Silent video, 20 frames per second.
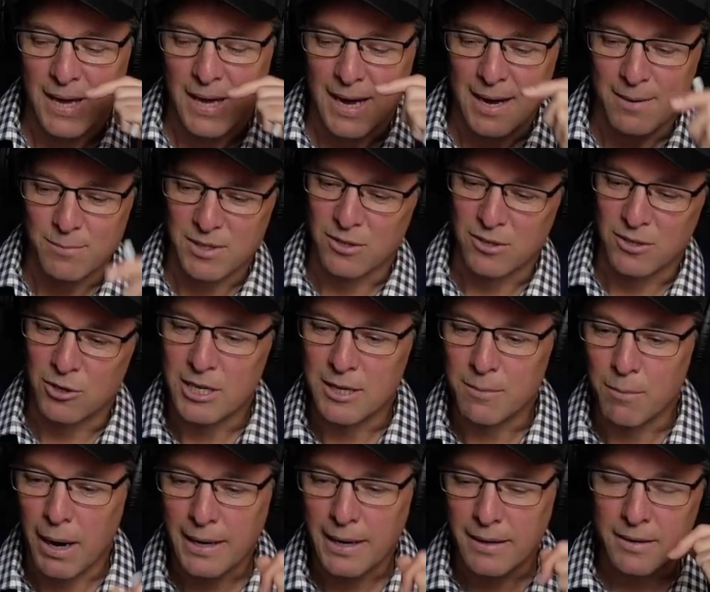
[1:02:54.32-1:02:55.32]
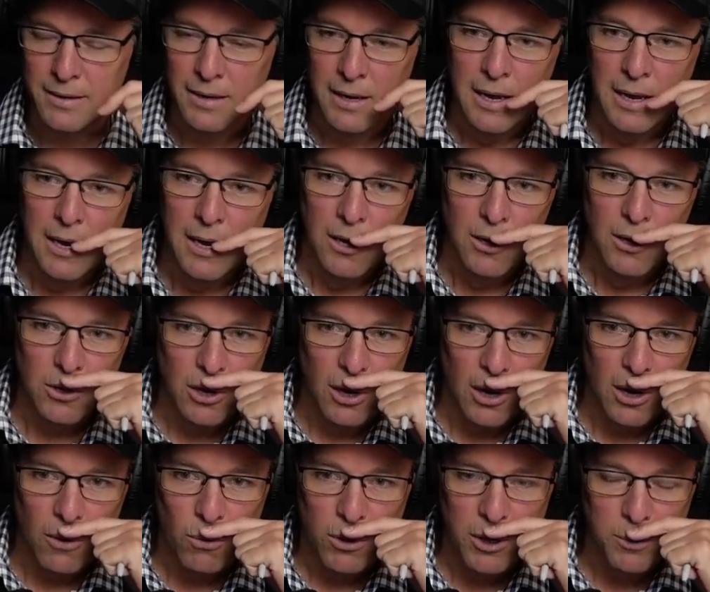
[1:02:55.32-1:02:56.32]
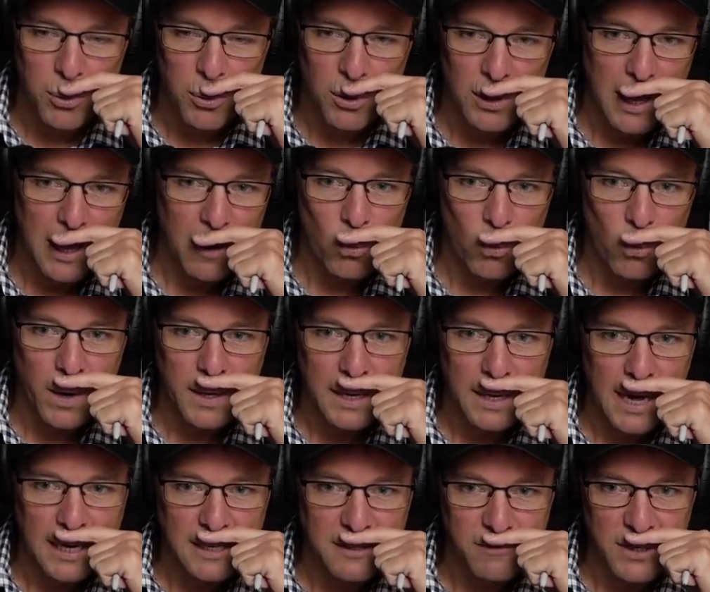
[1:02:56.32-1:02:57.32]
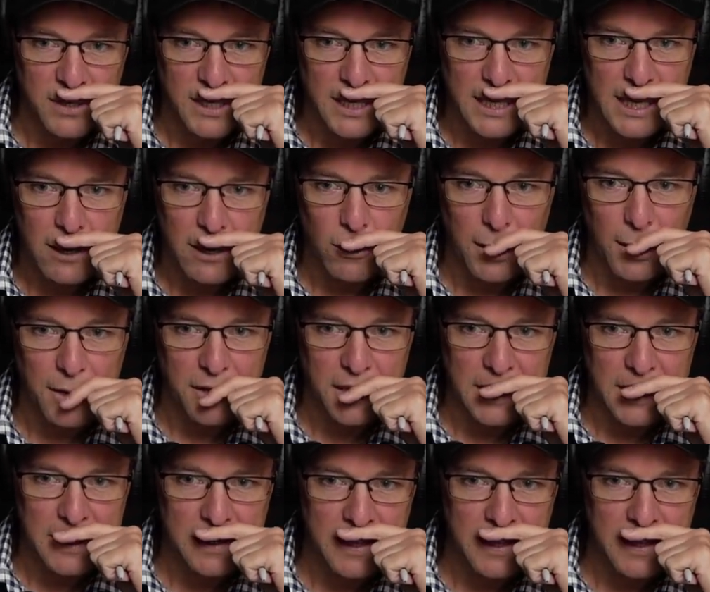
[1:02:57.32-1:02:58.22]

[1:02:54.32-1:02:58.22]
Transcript: Absolutely, mate. And look, I want to pull up one last video, I think,